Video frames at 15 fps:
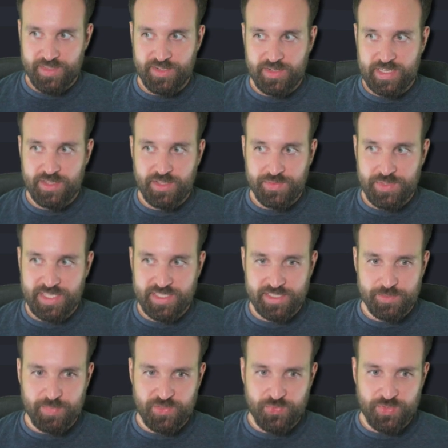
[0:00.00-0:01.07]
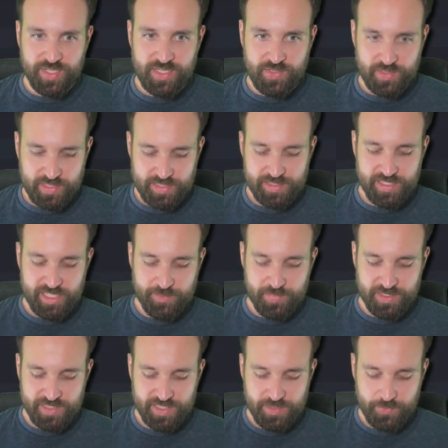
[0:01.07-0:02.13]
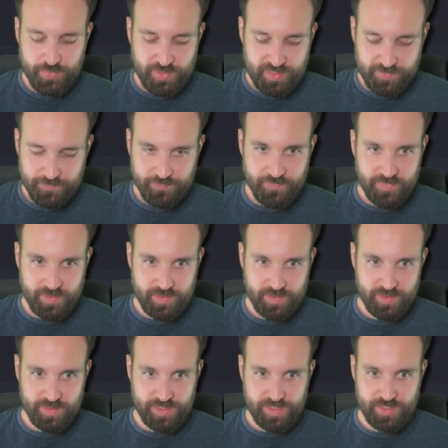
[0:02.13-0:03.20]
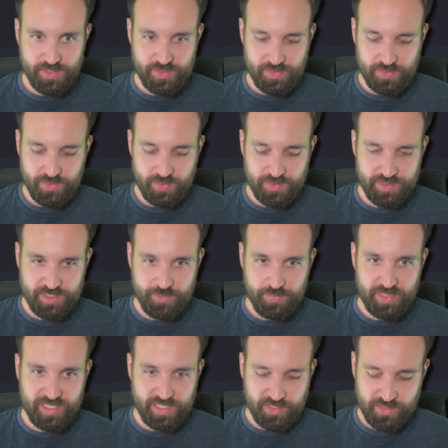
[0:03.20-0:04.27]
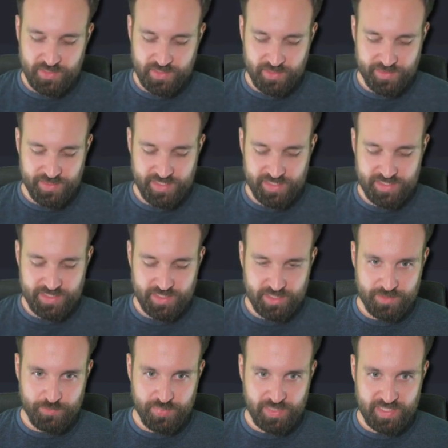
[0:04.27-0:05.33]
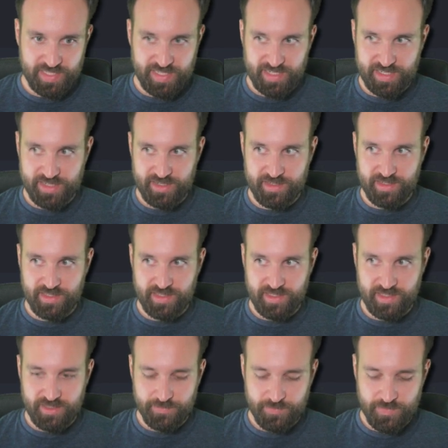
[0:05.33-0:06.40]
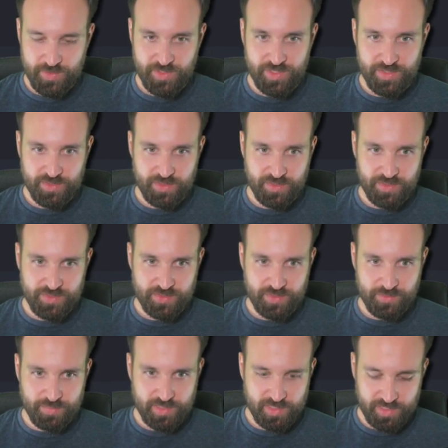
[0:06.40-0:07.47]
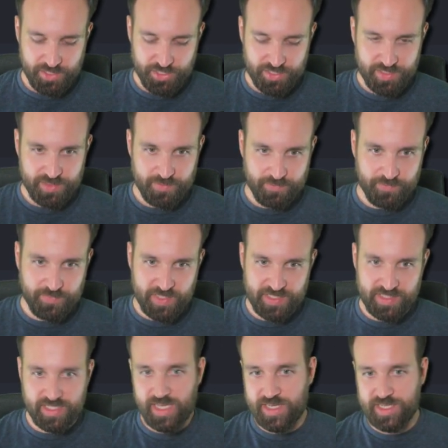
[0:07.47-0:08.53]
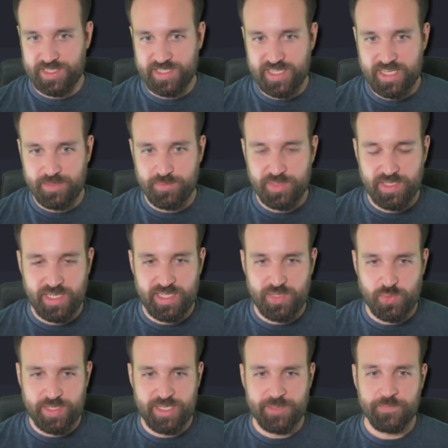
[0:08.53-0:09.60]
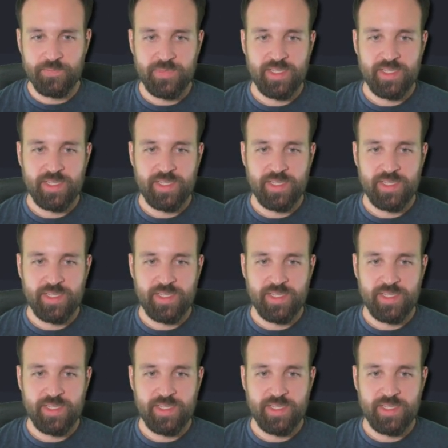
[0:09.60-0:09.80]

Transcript: there are other things, but for now let's keep it simple. So simply call this dot player, um, no auto completion, that's kind of sad, but anyway,